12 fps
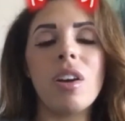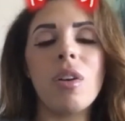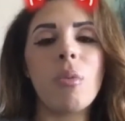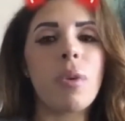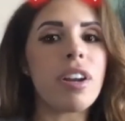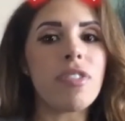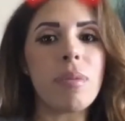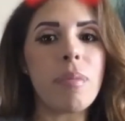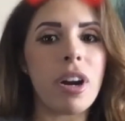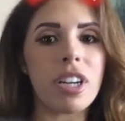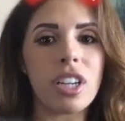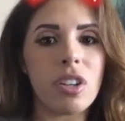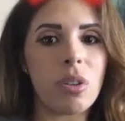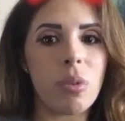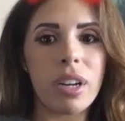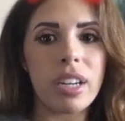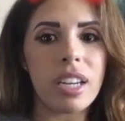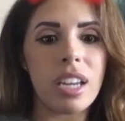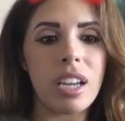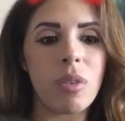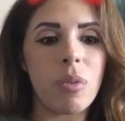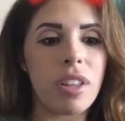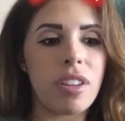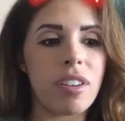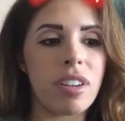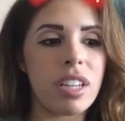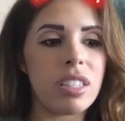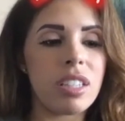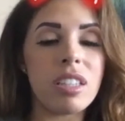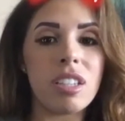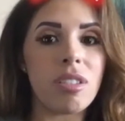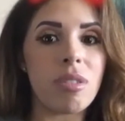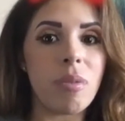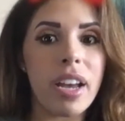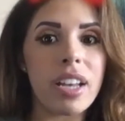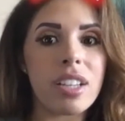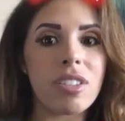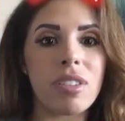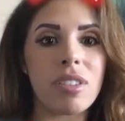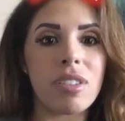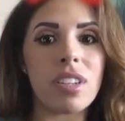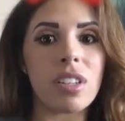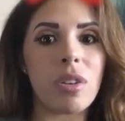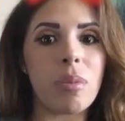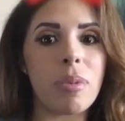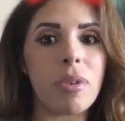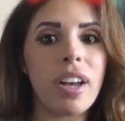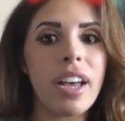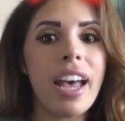whatever market you're working in, whether it's in the US or even global,